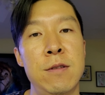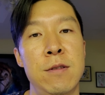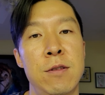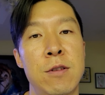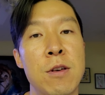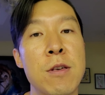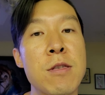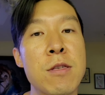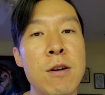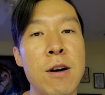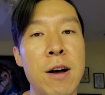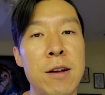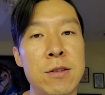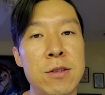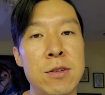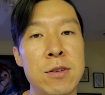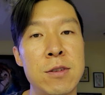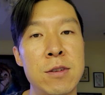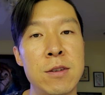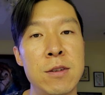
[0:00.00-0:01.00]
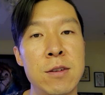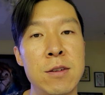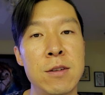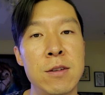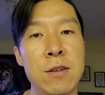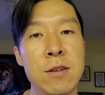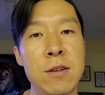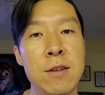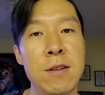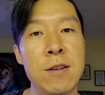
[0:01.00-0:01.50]
the thoughts
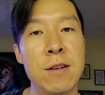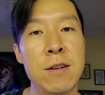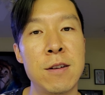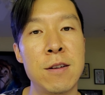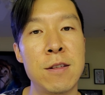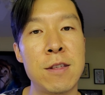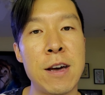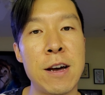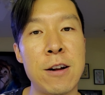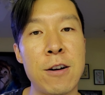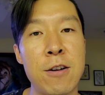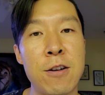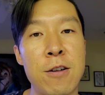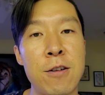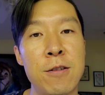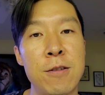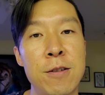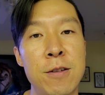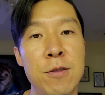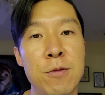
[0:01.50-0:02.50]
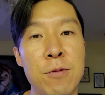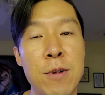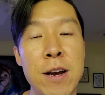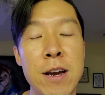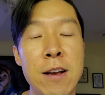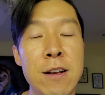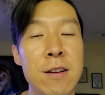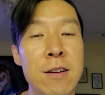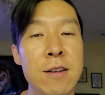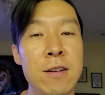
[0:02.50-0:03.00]
that are,
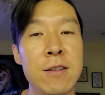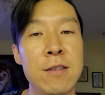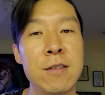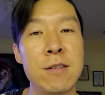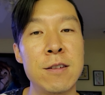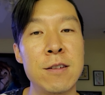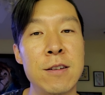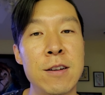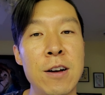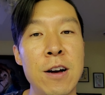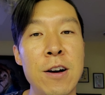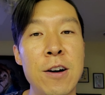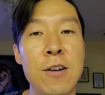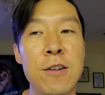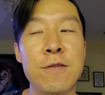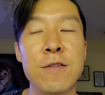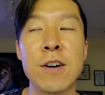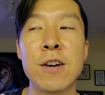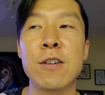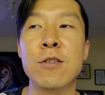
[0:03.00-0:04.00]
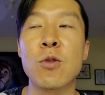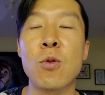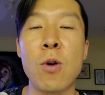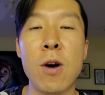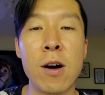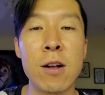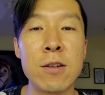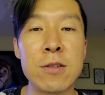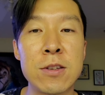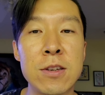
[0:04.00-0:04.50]
right, of a
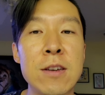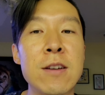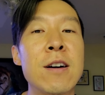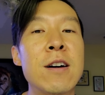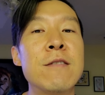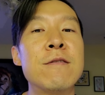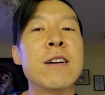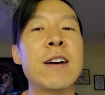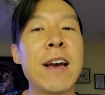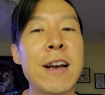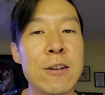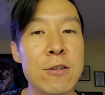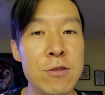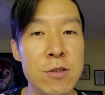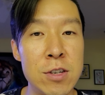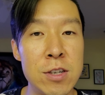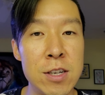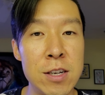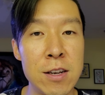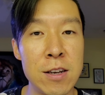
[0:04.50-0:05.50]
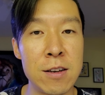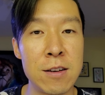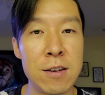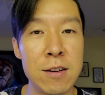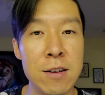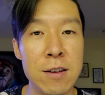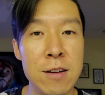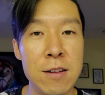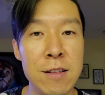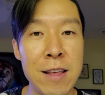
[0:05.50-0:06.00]
quality, of an energy
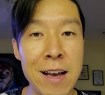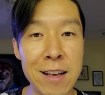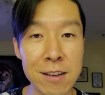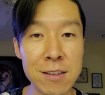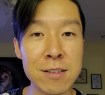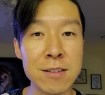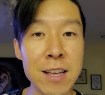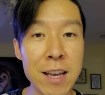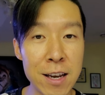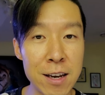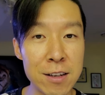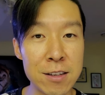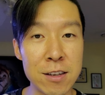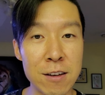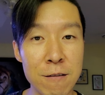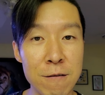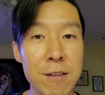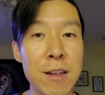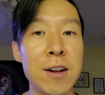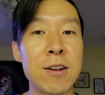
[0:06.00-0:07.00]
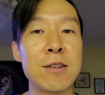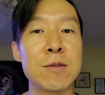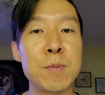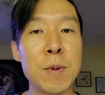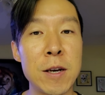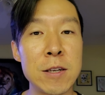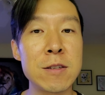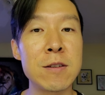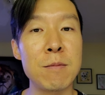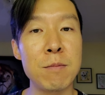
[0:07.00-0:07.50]
that is negative, that is
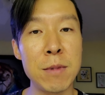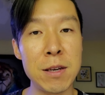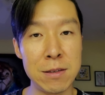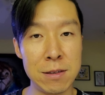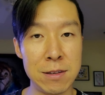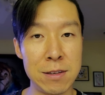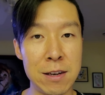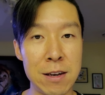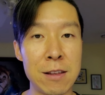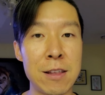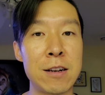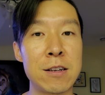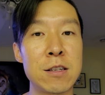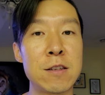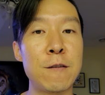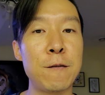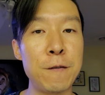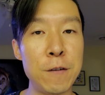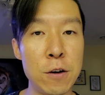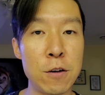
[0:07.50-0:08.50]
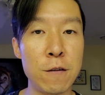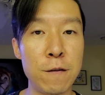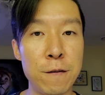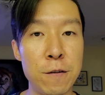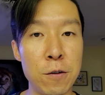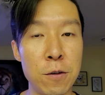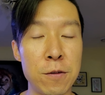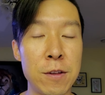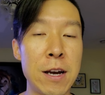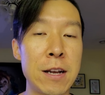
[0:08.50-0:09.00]
pessimistic, that is
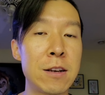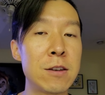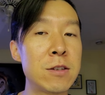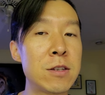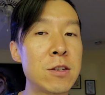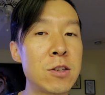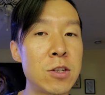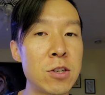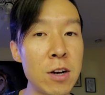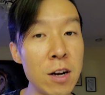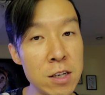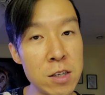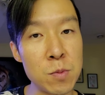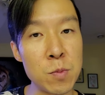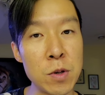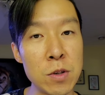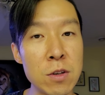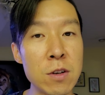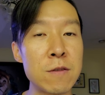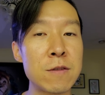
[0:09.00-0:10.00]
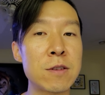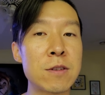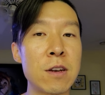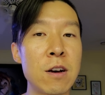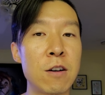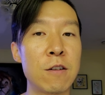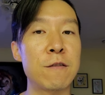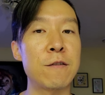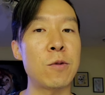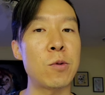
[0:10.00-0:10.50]
fearful, that is in judgment of
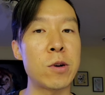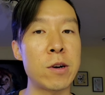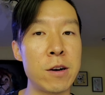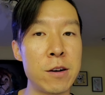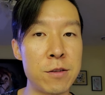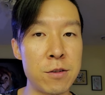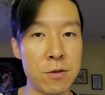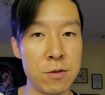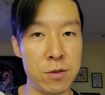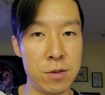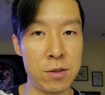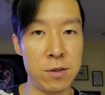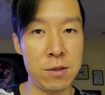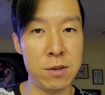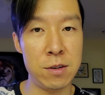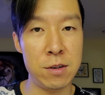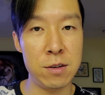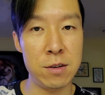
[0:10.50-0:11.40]
self or others,